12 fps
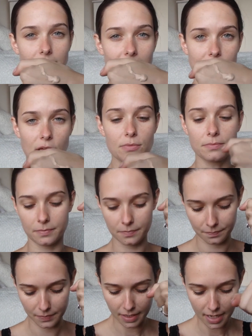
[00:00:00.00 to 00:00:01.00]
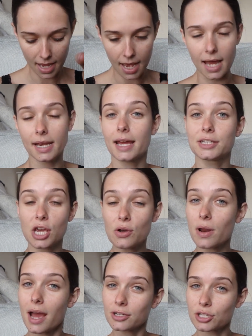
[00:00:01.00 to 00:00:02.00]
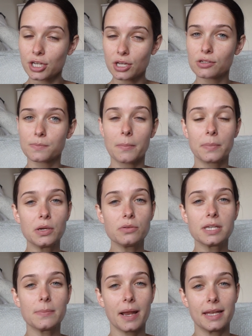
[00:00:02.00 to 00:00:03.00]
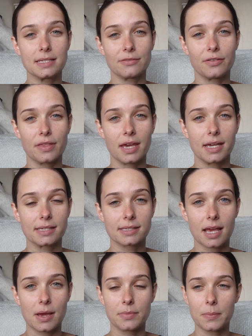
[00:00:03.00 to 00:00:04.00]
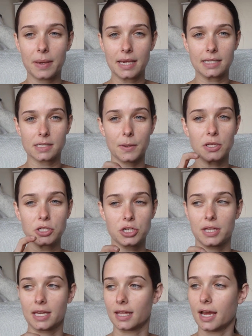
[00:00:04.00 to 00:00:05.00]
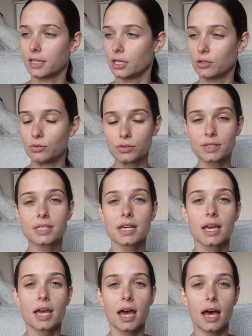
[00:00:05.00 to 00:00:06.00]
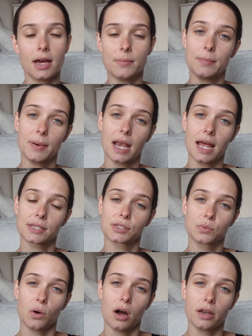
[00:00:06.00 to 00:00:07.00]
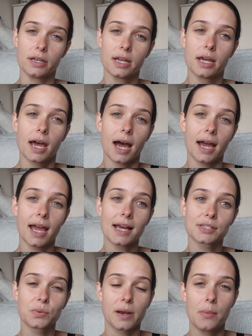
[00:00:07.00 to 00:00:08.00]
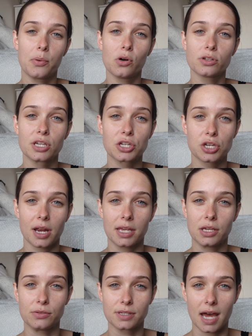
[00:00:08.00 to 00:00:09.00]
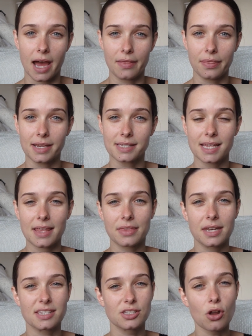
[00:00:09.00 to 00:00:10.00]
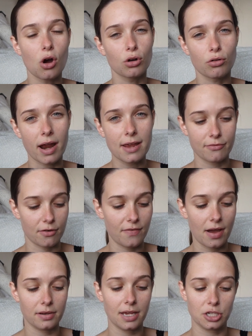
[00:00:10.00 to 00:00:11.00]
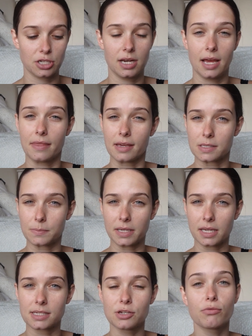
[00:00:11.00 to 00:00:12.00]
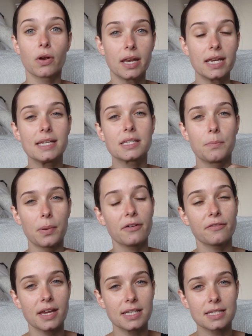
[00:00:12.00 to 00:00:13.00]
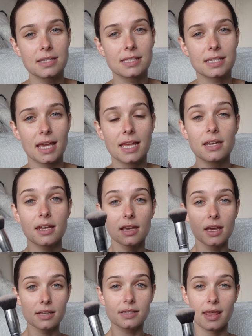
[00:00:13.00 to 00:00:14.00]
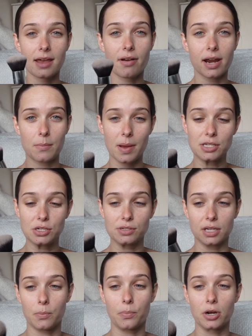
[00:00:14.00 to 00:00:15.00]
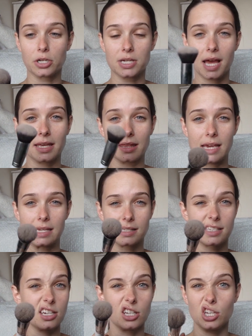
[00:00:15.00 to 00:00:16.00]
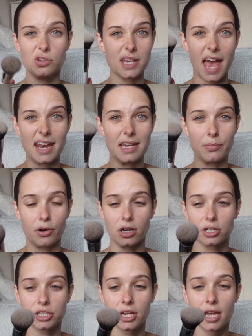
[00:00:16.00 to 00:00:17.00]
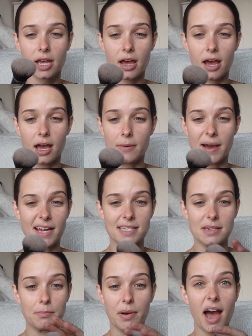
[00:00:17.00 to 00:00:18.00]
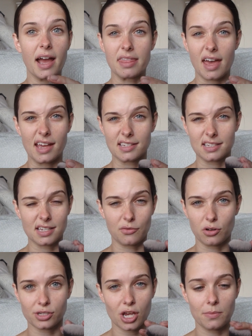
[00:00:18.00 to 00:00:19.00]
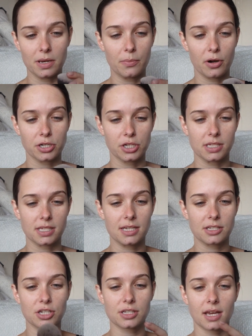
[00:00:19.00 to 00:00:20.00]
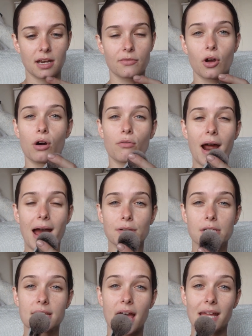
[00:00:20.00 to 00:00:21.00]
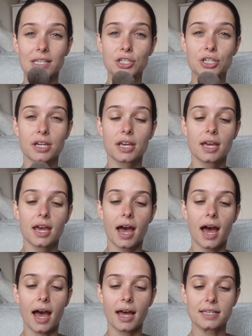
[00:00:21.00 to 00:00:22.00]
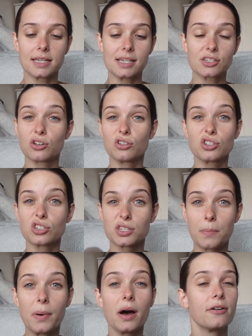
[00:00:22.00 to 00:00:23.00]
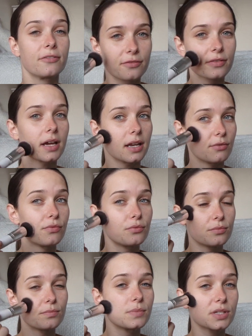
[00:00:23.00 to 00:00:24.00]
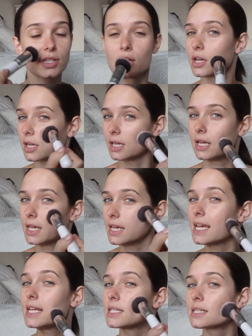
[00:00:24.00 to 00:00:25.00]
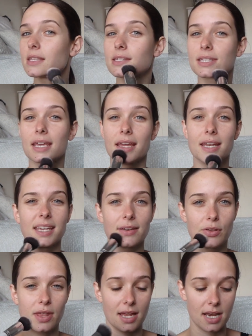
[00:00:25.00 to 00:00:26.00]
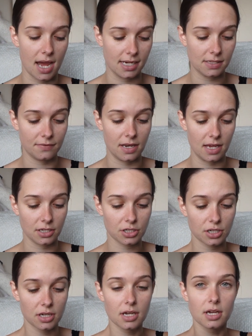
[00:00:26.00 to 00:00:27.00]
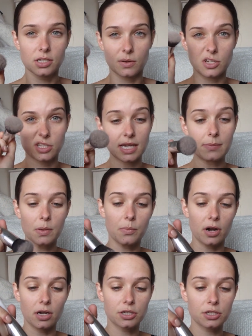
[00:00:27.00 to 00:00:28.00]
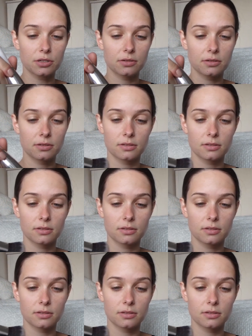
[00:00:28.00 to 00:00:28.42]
like so. And I don't actually use my beauty blender for this, the pink sponge thing that I used in my last one. I asked when I bought it, should I use that, and they said that it's not great for a foundation like this because you really need to buff it into the skin. So they recommend using a brush like this. You can use any brush. I didn't buy theirs because I've got so many brushes, and it's just kind of got a rounded edge. And it's good just to buff kind of circularly into the skin and give you that nice finish. So I just dip the brush